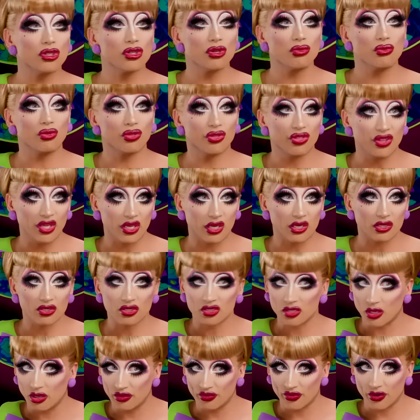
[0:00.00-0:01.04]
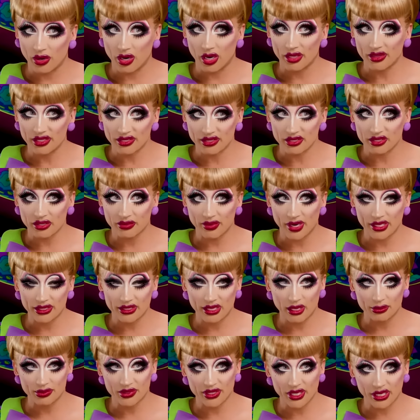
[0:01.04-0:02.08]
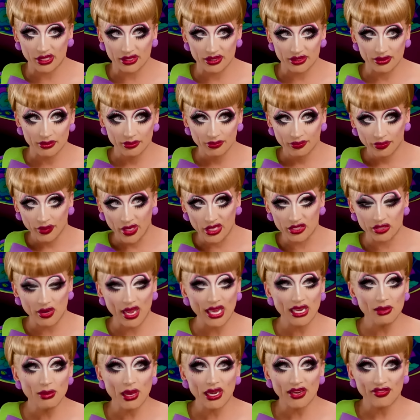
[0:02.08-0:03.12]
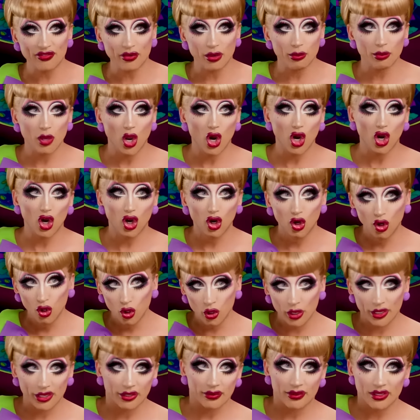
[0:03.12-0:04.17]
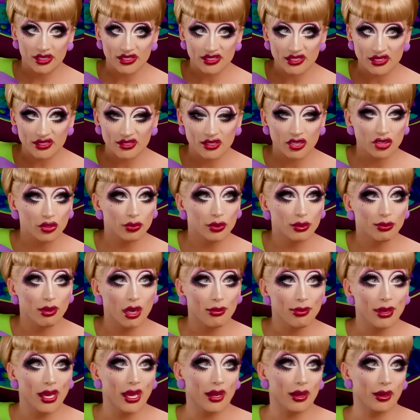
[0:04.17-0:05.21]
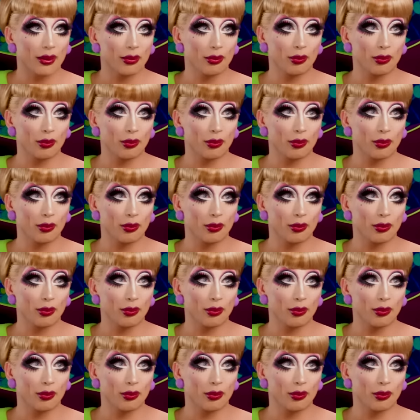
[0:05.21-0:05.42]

you think so far this is the right top six? Is there anybody from earlier in the season that you would have brought back?